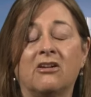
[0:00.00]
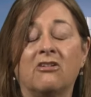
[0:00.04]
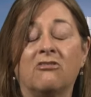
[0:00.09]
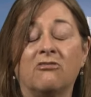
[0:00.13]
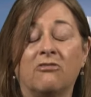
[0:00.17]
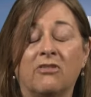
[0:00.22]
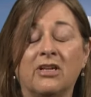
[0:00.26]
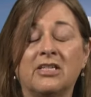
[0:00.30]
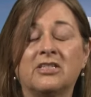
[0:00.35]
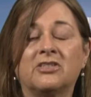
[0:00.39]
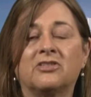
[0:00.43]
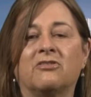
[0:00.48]

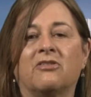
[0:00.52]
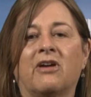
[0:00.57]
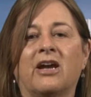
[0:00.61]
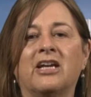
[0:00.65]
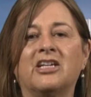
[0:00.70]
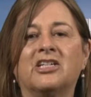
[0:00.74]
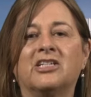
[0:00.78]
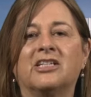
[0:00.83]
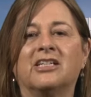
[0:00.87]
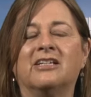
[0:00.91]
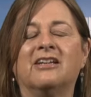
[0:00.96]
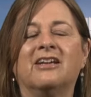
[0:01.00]

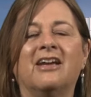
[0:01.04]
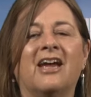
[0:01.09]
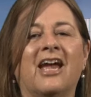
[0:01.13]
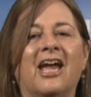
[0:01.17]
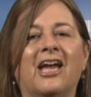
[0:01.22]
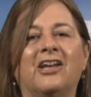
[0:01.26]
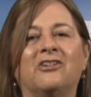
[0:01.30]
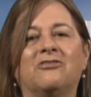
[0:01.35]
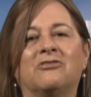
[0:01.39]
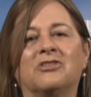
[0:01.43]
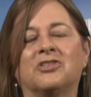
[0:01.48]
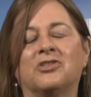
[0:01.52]
restoration,
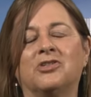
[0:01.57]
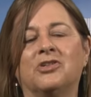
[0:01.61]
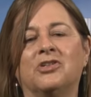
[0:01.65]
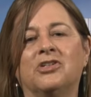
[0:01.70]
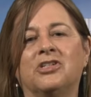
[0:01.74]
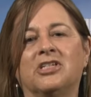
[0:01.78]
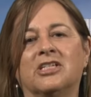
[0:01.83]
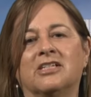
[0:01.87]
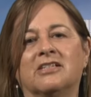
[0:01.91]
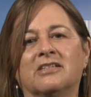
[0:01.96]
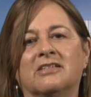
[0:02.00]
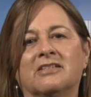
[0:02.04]
and
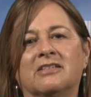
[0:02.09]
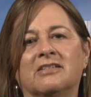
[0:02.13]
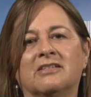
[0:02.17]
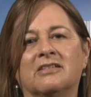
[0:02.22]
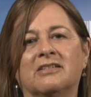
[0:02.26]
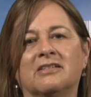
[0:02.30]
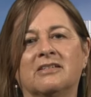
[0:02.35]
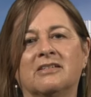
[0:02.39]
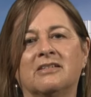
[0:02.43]
resurgence.